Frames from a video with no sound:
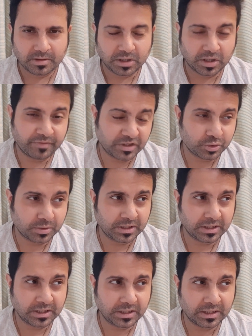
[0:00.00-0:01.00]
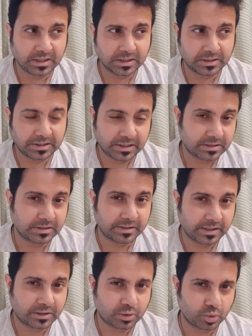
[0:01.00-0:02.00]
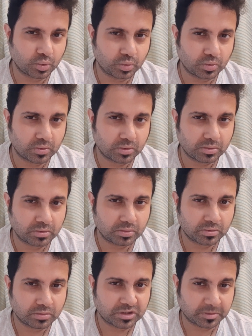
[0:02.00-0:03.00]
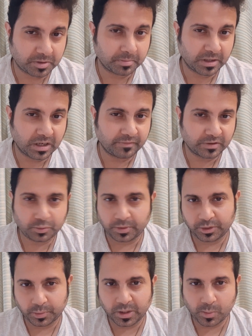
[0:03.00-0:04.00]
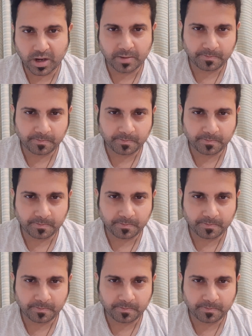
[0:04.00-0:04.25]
Eventually, he delayed the date to September 11, 2021.